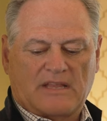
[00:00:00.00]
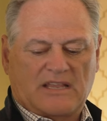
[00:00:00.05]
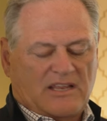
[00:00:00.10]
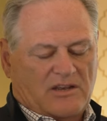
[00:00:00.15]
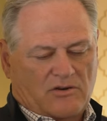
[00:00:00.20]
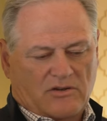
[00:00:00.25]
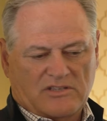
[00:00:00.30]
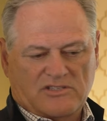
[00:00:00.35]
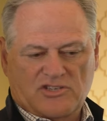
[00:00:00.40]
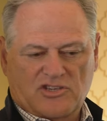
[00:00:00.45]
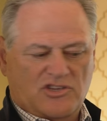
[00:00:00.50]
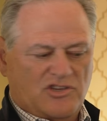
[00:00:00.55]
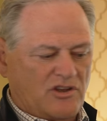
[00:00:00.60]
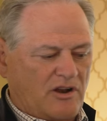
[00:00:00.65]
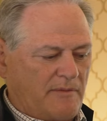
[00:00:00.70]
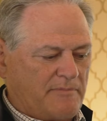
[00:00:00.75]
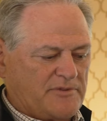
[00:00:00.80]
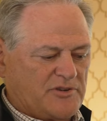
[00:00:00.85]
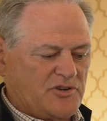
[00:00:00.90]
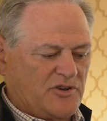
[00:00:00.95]
know, it's a good
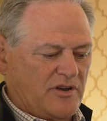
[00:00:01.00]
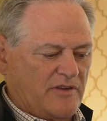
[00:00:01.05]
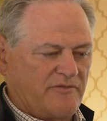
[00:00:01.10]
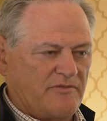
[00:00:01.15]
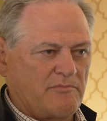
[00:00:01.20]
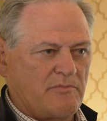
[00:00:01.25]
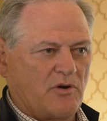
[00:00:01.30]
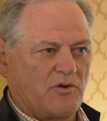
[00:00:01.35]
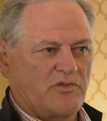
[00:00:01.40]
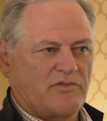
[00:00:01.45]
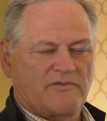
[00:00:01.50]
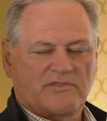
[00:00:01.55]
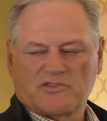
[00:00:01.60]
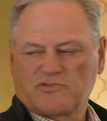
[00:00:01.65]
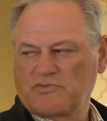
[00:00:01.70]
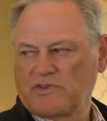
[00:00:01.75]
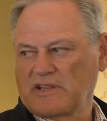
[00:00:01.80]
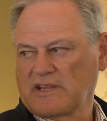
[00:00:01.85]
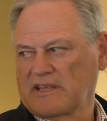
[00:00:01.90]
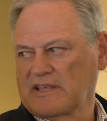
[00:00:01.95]
opportunity for both of
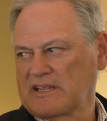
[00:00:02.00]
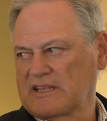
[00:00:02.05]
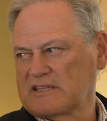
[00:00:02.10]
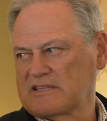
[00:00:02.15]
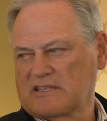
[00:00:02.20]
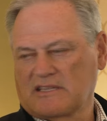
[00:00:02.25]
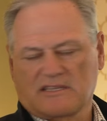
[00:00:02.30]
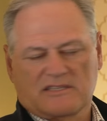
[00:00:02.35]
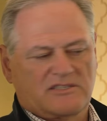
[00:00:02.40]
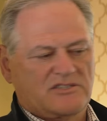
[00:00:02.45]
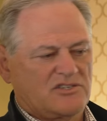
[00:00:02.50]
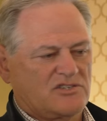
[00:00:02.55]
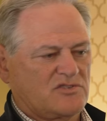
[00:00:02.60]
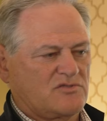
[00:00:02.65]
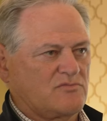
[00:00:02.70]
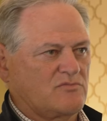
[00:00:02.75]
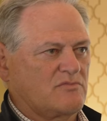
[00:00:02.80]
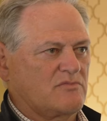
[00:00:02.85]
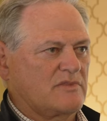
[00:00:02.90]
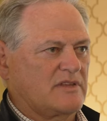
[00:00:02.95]
us, really. That's just
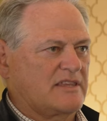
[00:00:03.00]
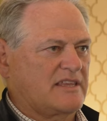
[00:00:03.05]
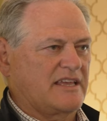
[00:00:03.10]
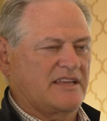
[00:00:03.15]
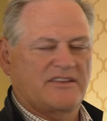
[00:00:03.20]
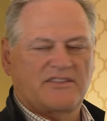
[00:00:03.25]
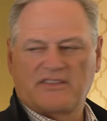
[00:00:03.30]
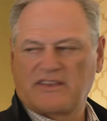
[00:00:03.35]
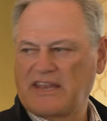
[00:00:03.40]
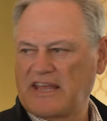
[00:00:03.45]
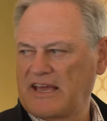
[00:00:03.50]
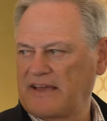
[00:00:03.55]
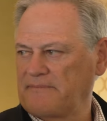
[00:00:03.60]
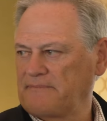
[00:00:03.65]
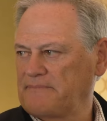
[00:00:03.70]
the end of the day.